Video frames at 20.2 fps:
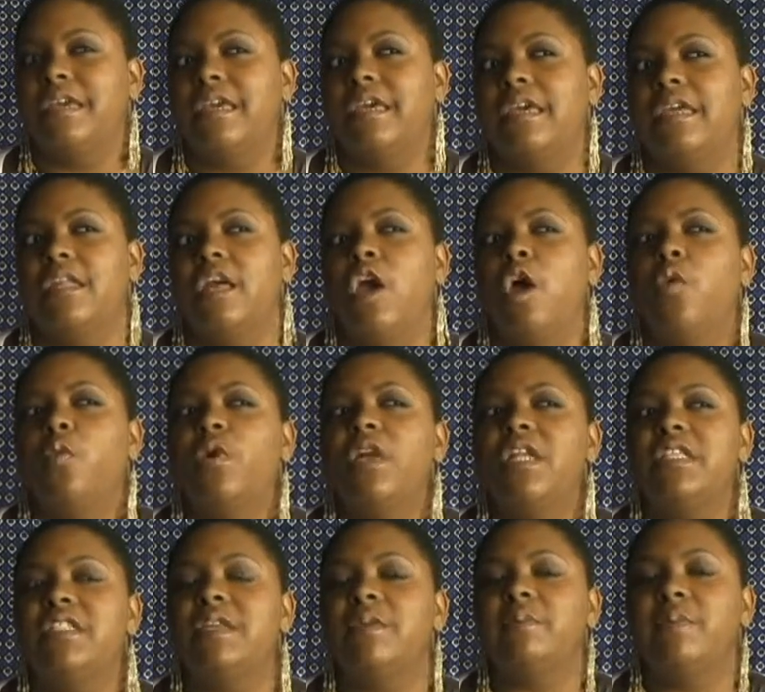And what
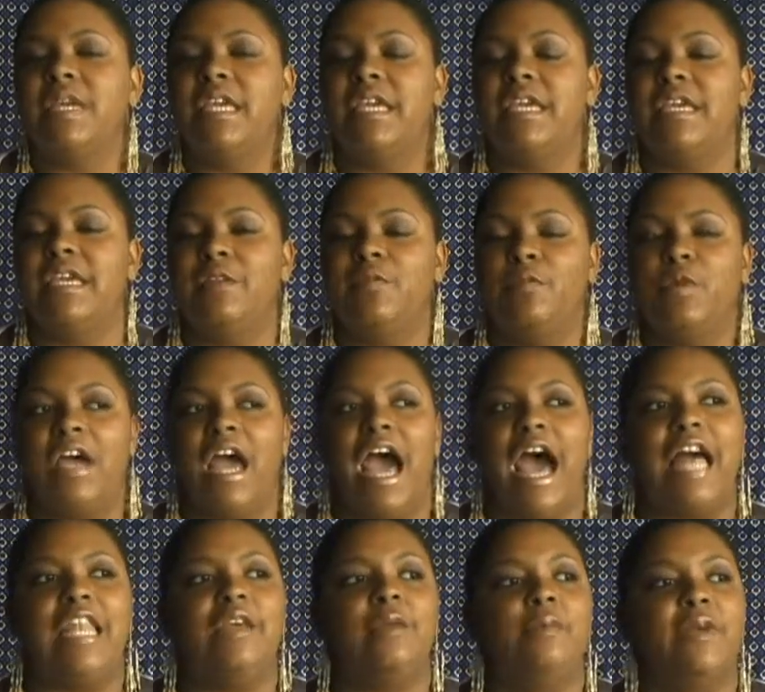does it mean with
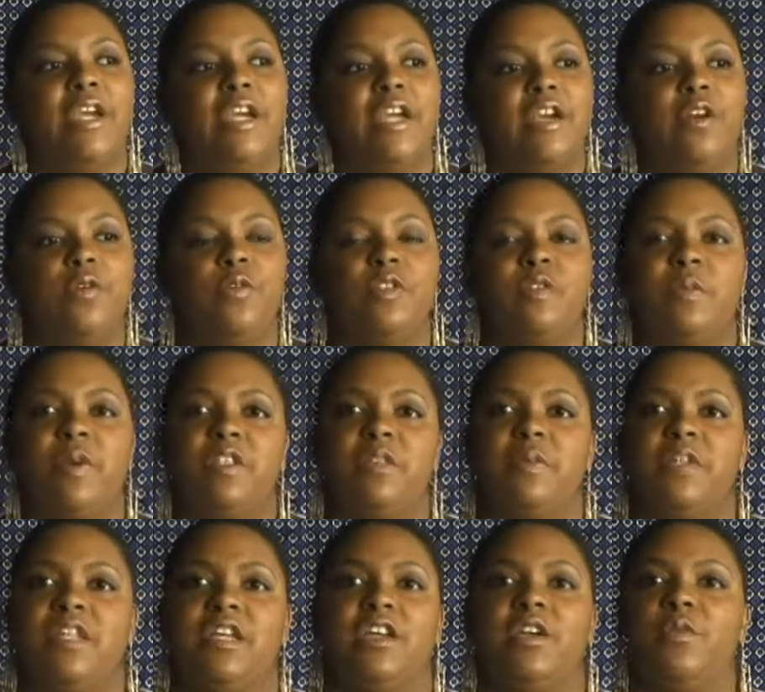Halle Berry, who was supposed to
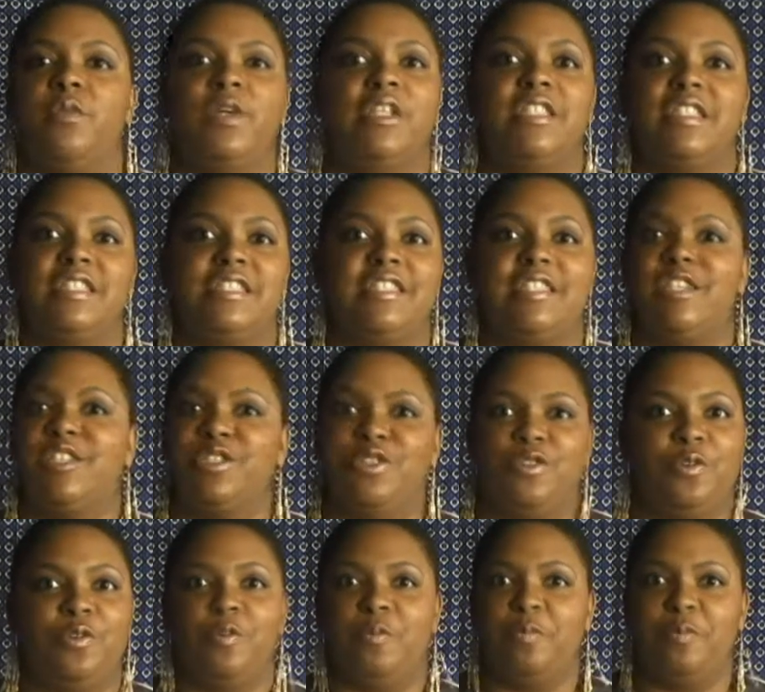be the
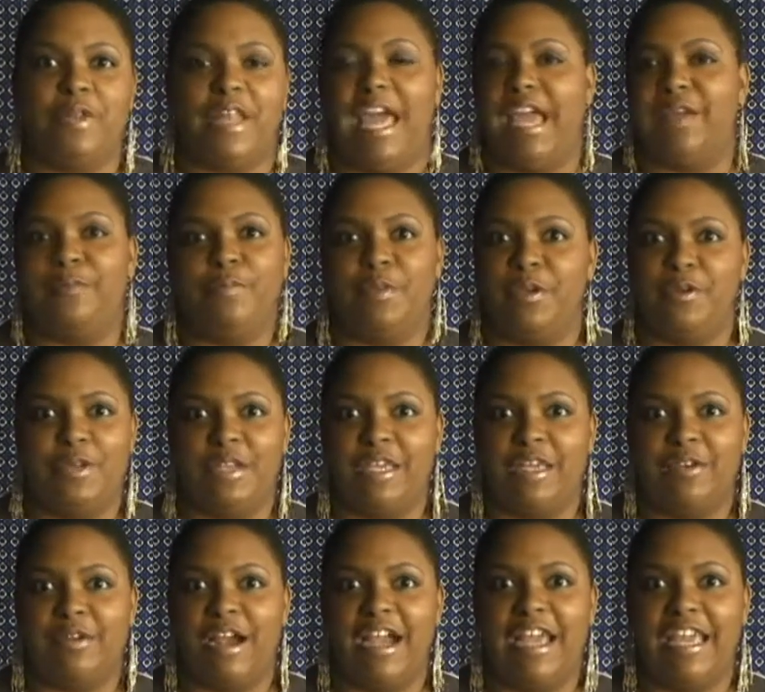quintessential black
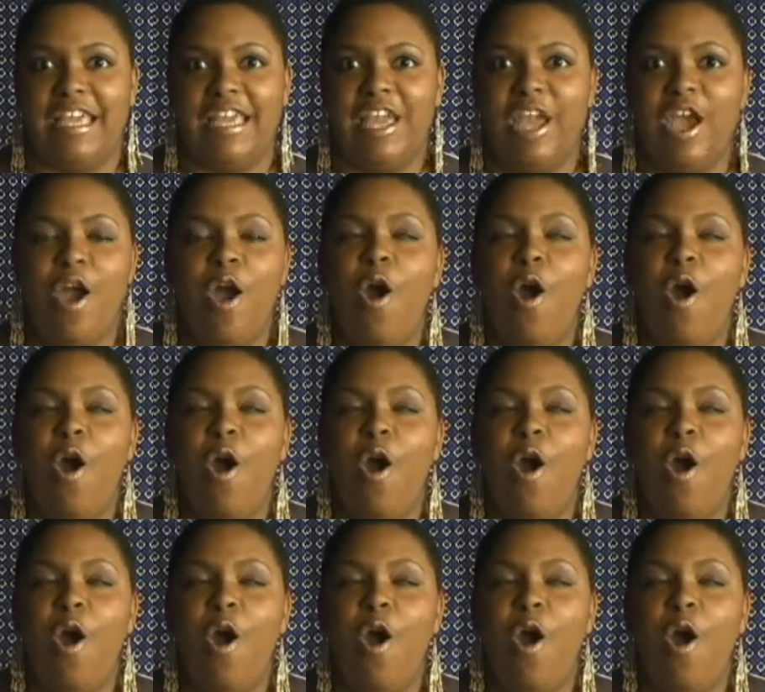beauty, right?